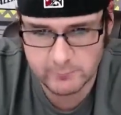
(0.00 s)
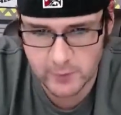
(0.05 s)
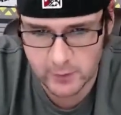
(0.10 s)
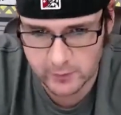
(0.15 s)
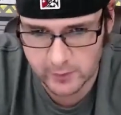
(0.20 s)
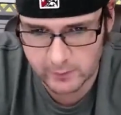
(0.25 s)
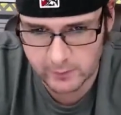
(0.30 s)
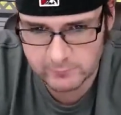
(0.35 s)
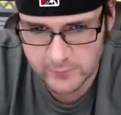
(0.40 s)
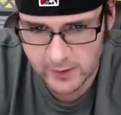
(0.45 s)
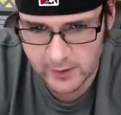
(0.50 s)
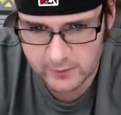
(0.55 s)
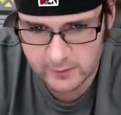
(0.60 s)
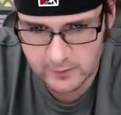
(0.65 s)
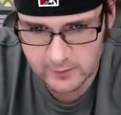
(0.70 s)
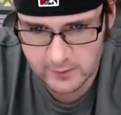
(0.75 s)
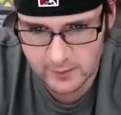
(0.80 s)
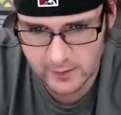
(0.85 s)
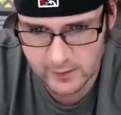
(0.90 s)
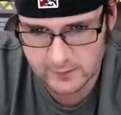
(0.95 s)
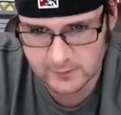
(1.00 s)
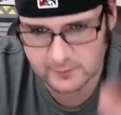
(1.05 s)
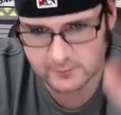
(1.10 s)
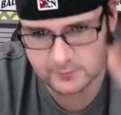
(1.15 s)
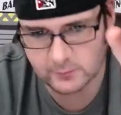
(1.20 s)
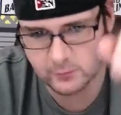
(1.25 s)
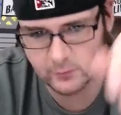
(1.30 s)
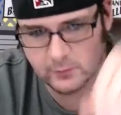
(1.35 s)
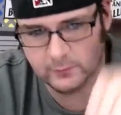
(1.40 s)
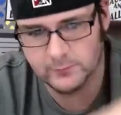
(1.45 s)
Oh, he is. Okay, okay.
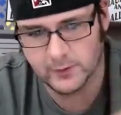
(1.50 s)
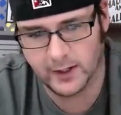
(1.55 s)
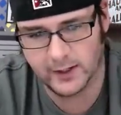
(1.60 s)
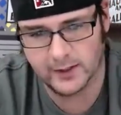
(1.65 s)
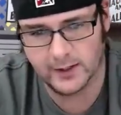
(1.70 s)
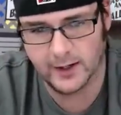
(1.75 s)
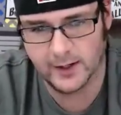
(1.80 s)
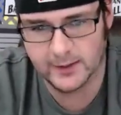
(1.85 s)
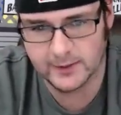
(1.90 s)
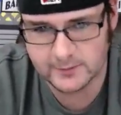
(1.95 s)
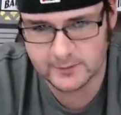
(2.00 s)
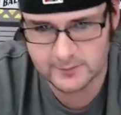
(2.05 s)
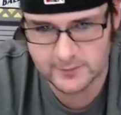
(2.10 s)
I, I, he